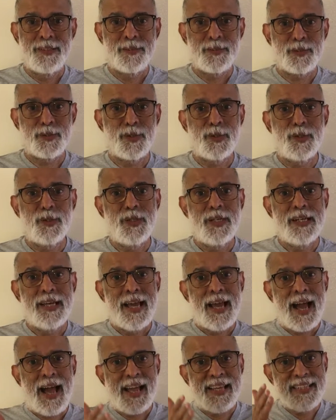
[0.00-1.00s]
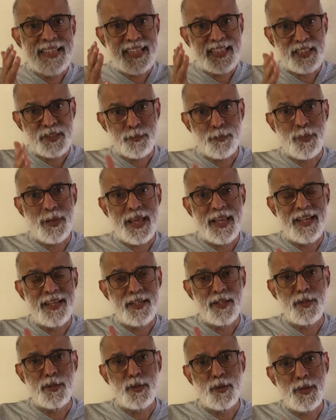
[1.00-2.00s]
So I
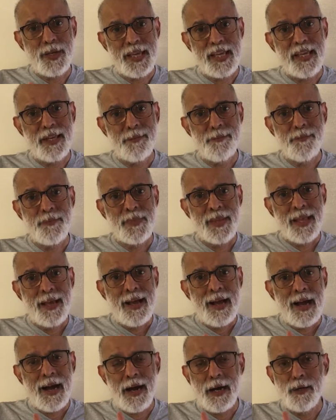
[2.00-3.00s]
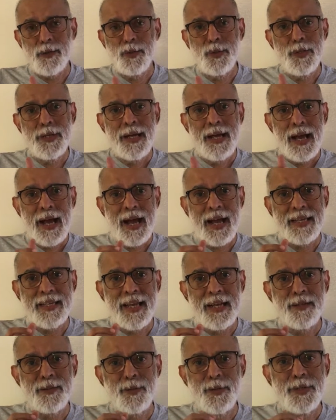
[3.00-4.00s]
explained to him how I
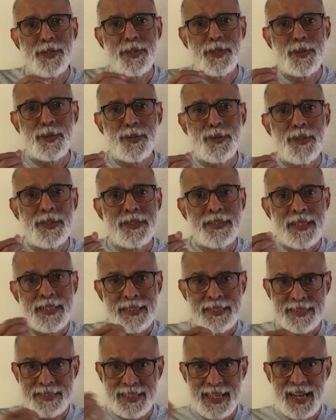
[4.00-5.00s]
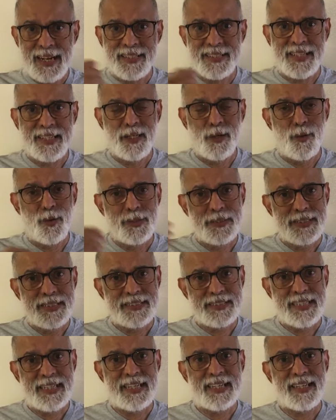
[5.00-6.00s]
am going to suction all the
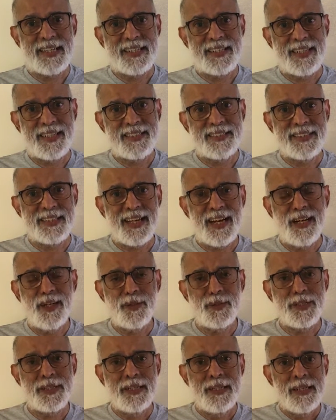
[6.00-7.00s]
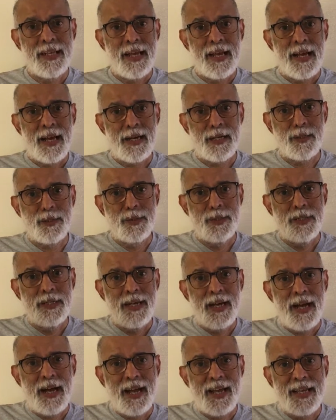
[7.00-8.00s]
secretions out, how
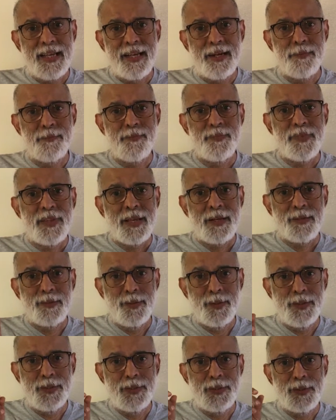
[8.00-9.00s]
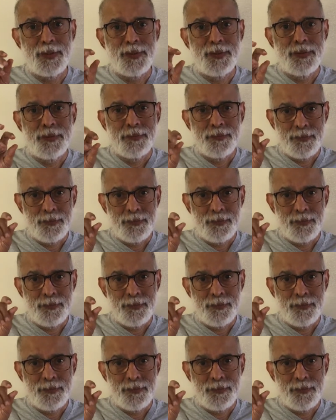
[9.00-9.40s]
I am going to